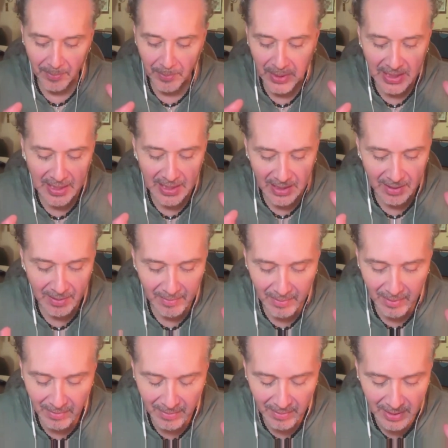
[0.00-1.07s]
be
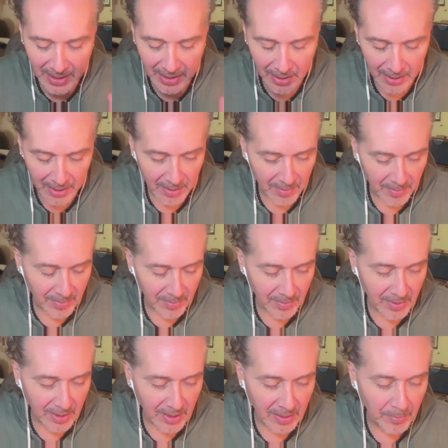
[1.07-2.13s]

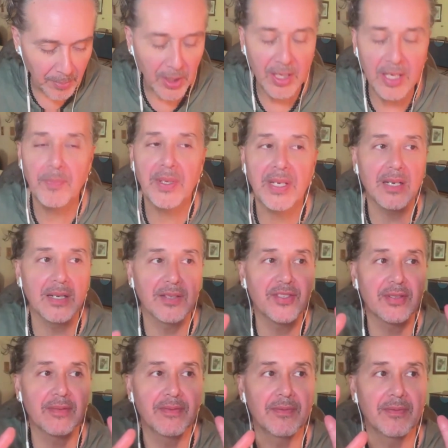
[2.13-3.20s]
in part because
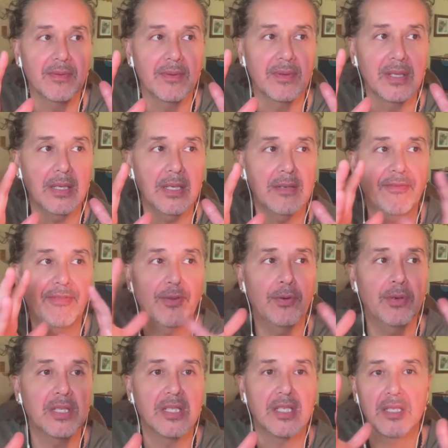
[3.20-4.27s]
of the
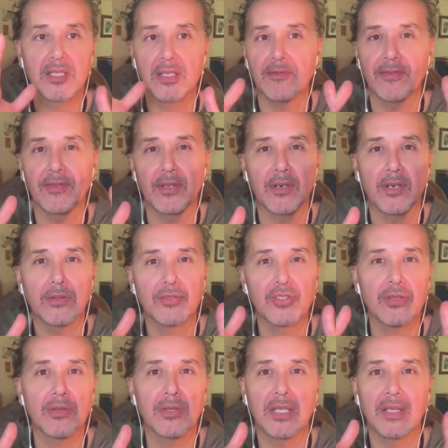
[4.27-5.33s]
influences of the
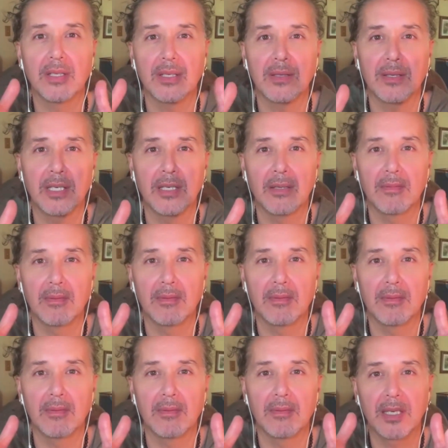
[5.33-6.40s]
culture and
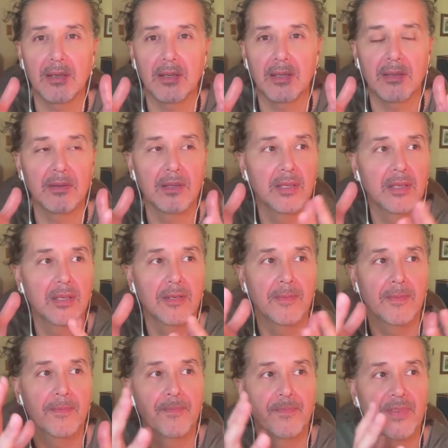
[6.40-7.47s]
the
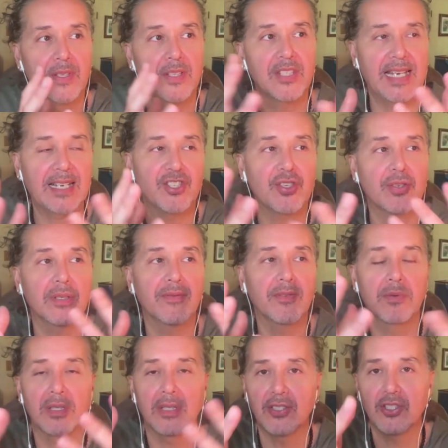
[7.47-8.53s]
texture of the
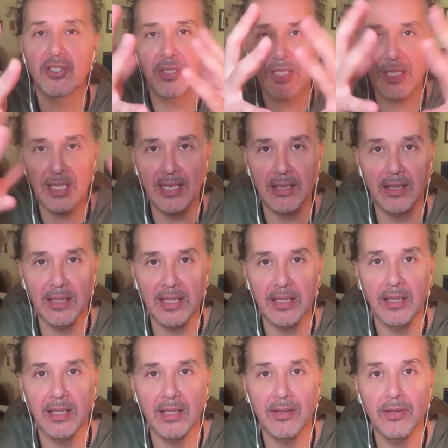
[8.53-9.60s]
religions
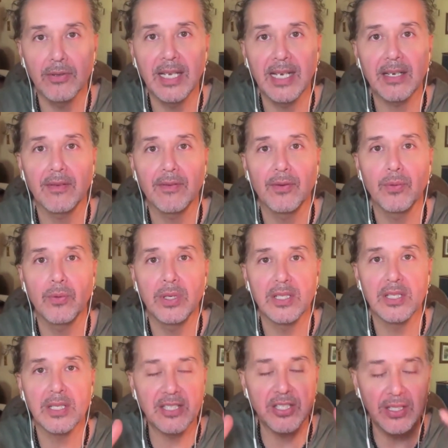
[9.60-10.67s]
in your neck of the
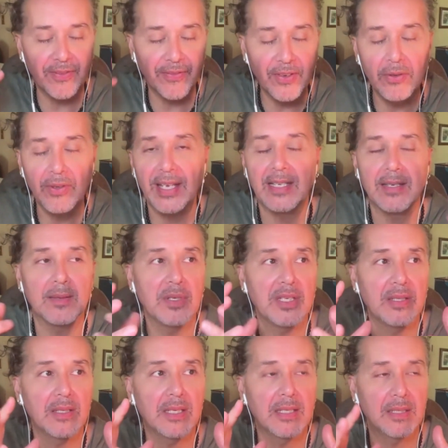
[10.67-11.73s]
woods. I just feel that. I
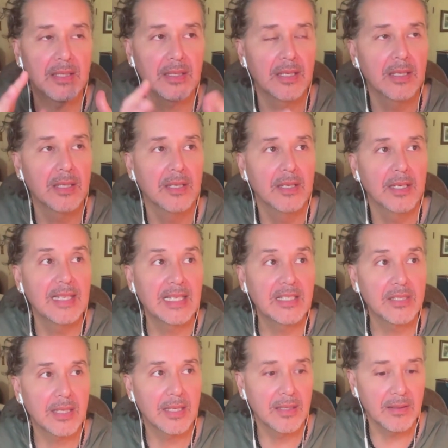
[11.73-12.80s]
mean,
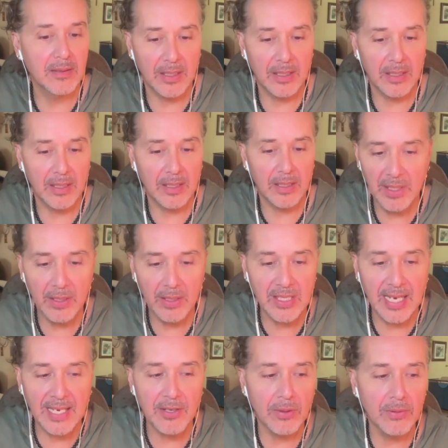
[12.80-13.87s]
and because
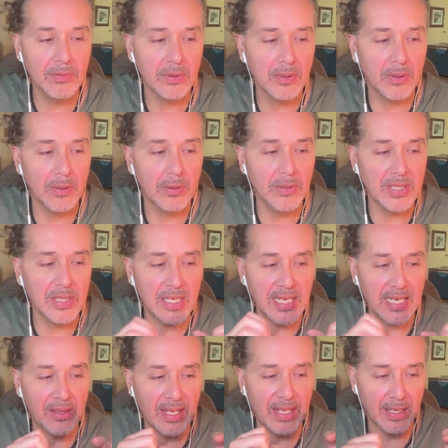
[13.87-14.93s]
I don't always
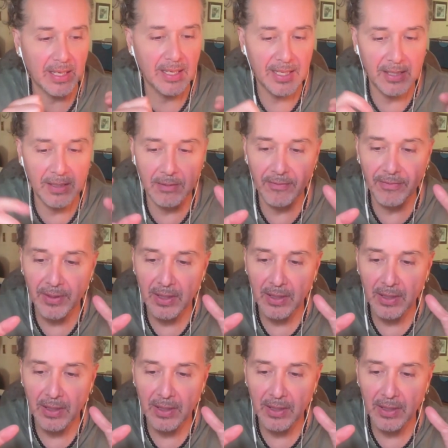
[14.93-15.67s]
get that kind of